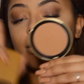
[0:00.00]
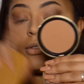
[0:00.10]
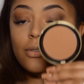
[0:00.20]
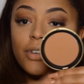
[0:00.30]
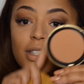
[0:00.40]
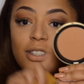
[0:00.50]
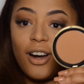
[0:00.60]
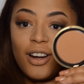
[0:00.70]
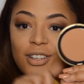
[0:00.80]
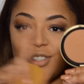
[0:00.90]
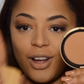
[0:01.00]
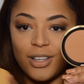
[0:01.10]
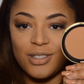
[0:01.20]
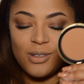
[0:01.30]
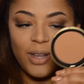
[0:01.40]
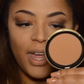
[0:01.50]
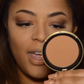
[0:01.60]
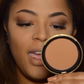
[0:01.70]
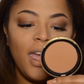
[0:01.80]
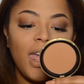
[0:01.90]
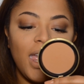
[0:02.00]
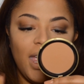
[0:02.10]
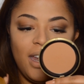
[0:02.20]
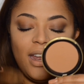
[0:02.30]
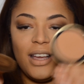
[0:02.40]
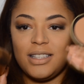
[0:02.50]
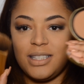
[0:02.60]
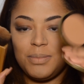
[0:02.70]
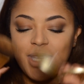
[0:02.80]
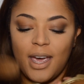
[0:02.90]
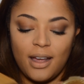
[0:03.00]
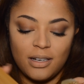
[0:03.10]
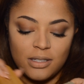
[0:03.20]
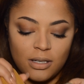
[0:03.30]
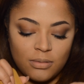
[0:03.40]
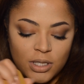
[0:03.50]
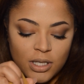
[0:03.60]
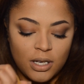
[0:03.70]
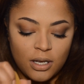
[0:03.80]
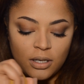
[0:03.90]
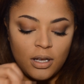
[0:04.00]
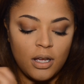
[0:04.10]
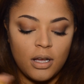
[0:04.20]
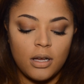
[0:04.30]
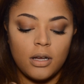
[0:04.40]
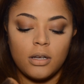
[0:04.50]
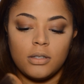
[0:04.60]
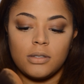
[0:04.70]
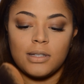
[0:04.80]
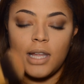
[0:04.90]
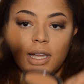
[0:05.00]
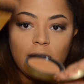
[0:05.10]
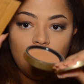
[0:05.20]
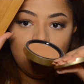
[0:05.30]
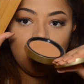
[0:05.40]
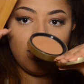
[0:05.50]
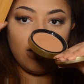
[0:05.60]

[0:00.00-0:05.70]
the Too Faced Dark Chocolate Soleil in Deep Tan. So I'm just gonna slightly